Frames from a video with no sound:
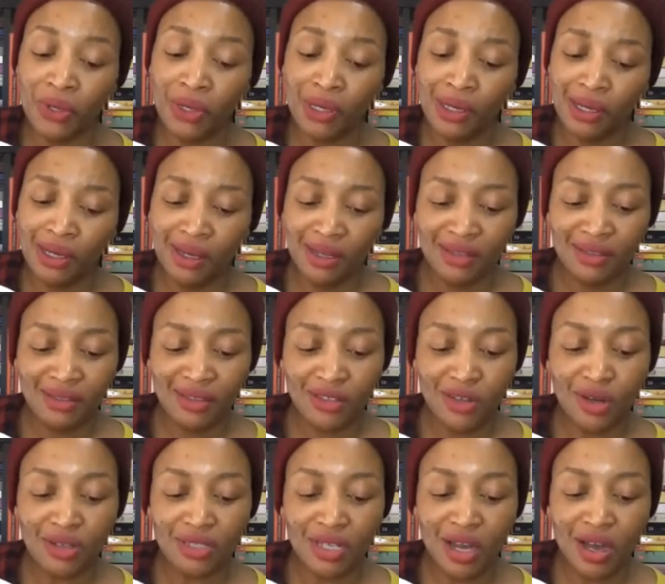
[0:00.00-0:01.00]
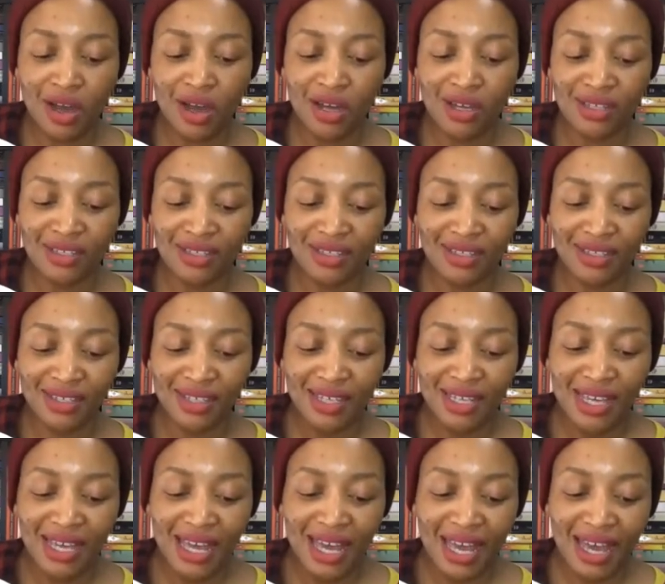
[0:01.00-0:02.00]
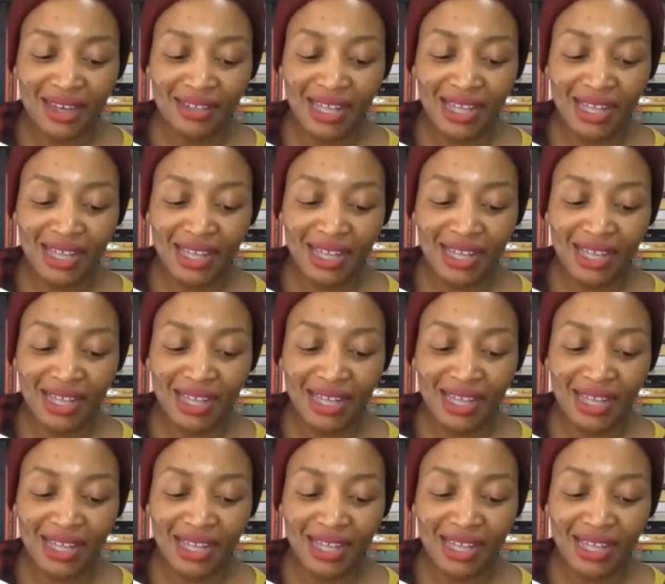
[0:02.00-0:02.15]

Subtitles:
The doctor asked as I